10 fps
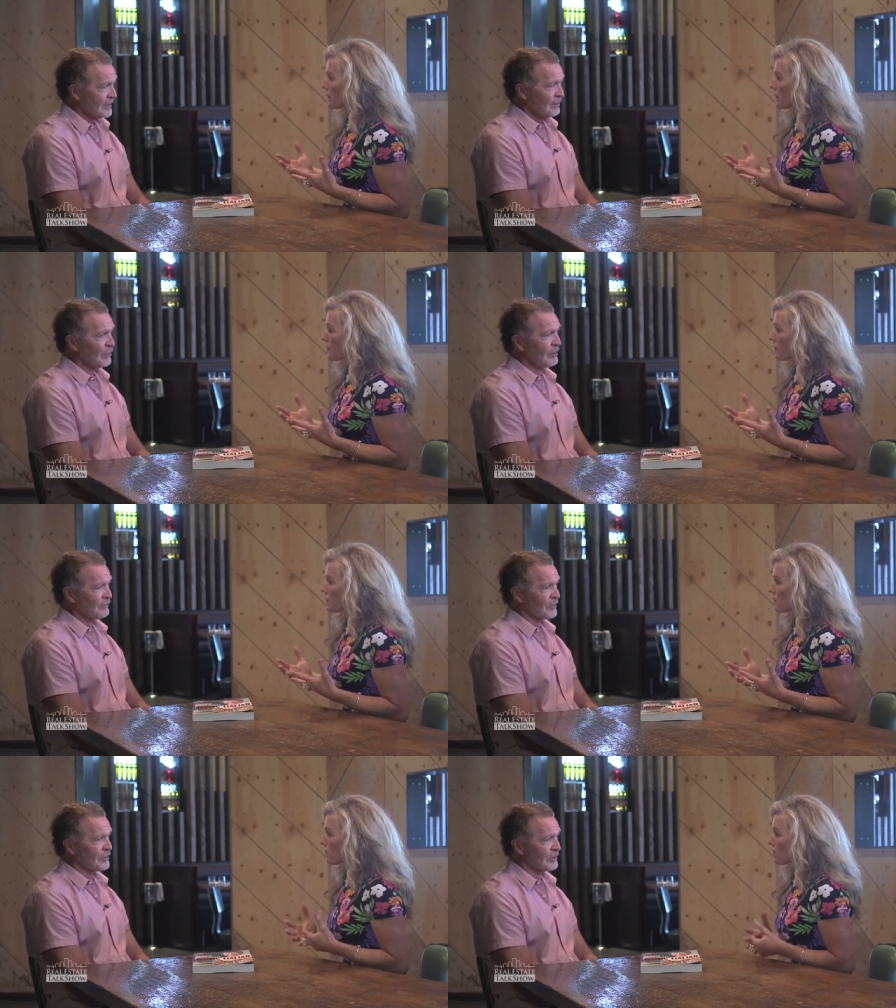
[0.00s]
Well,
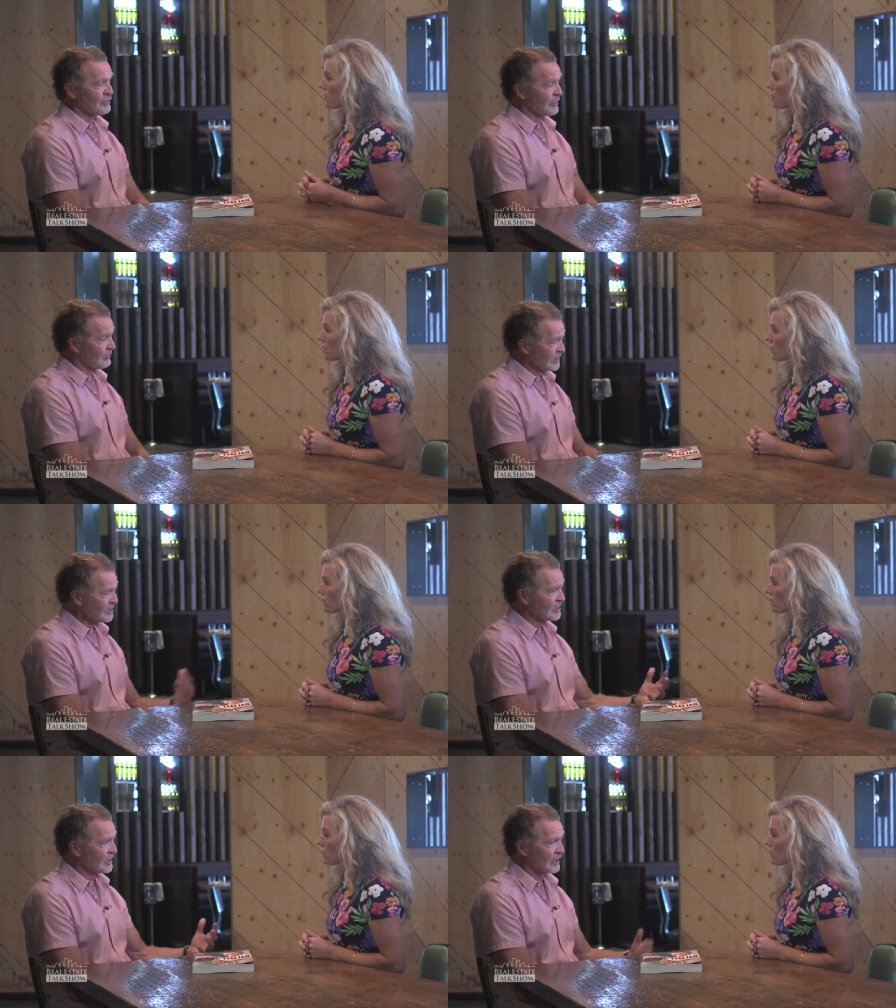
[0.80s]
from a, from a
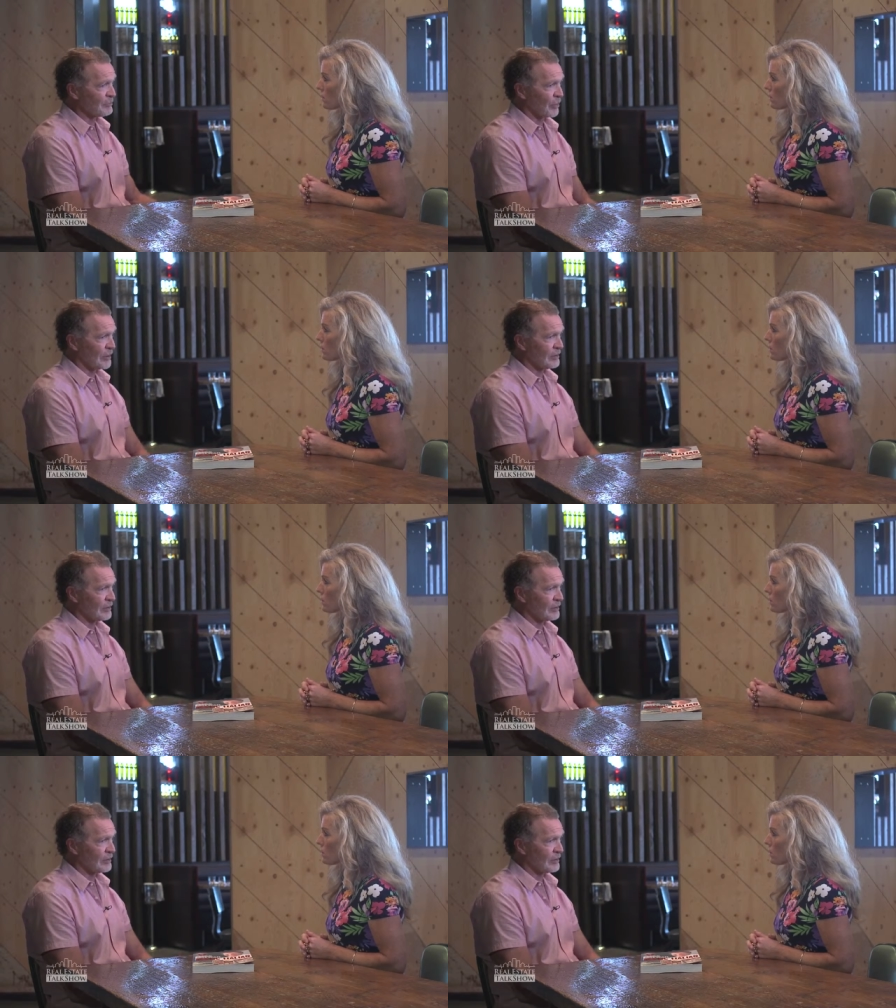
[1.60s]
business standpoint,